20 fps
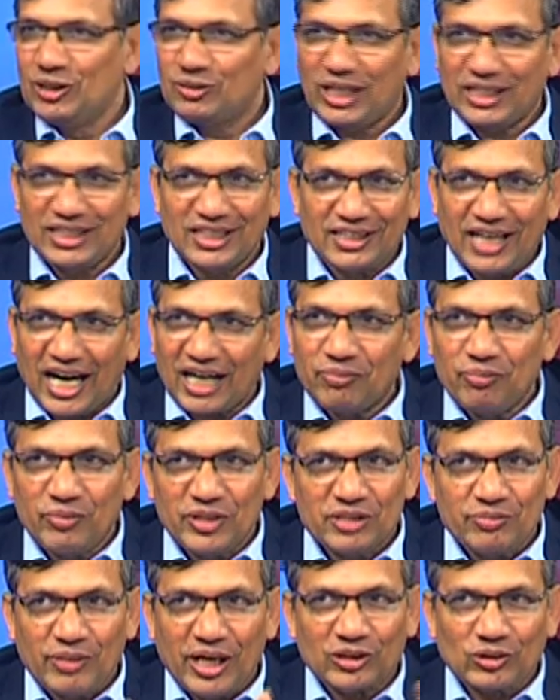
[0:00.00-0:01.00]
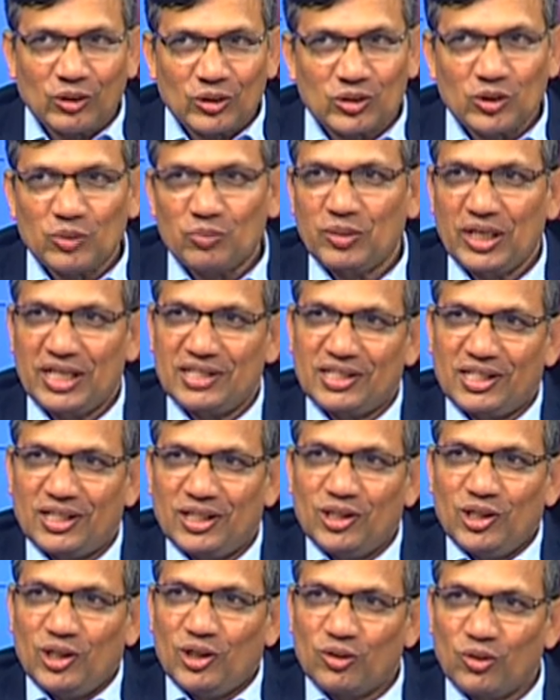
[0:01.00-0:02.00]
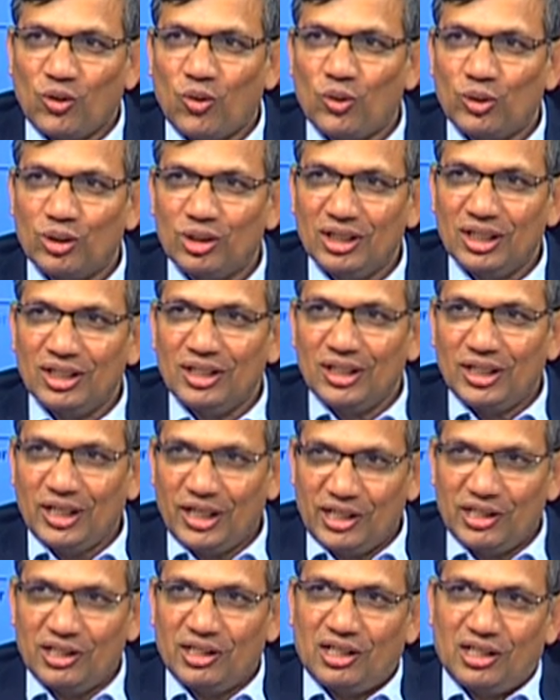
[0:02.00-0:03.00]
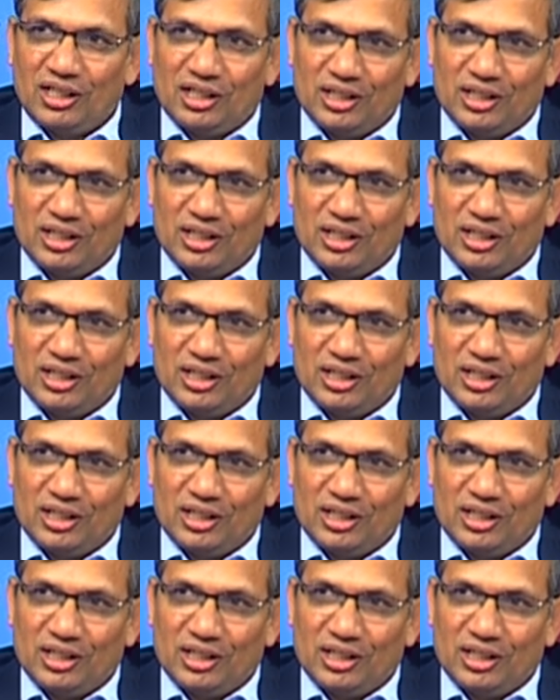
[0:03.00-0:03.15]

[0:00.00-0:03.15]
So I think that mismatch also plays a role in